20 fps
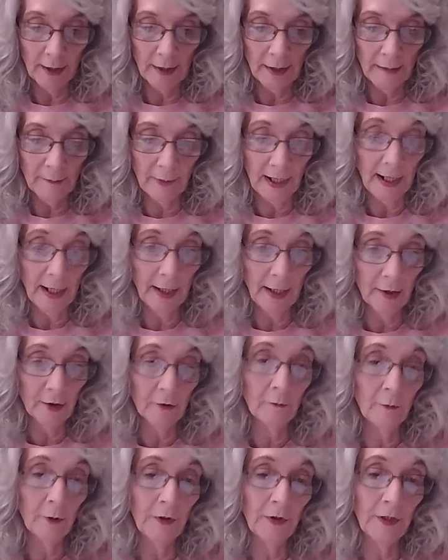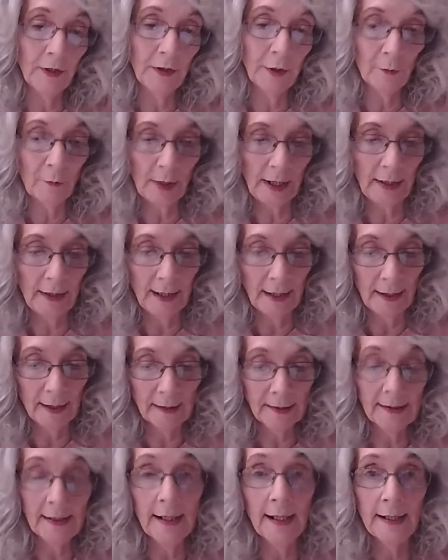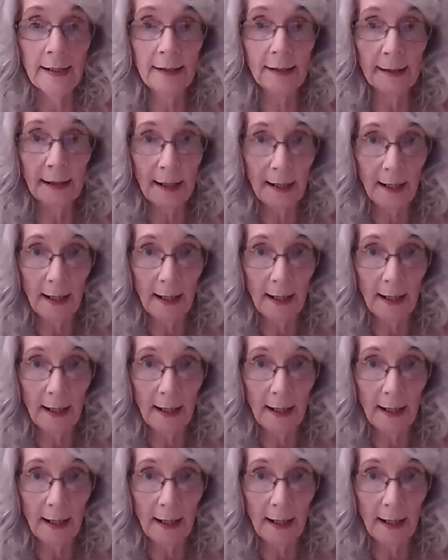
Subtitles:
in the pattern with it, the way that it says,